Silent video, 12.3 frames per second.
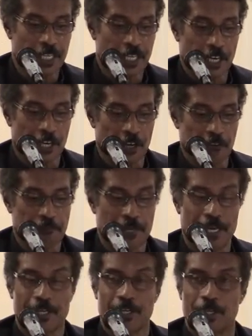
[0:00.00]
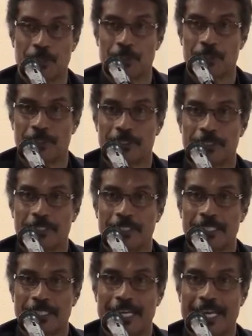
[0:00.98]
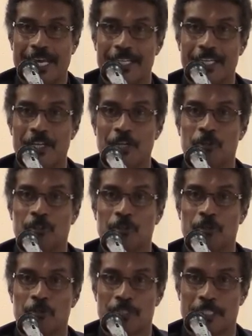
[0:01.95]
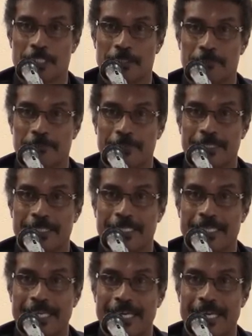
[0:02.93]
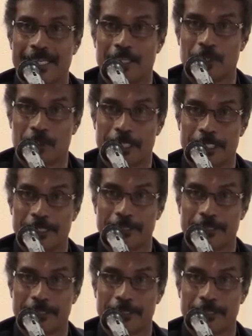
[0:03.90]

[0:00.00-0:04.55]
earth made new, and the New Jerusalem. Hallelujah.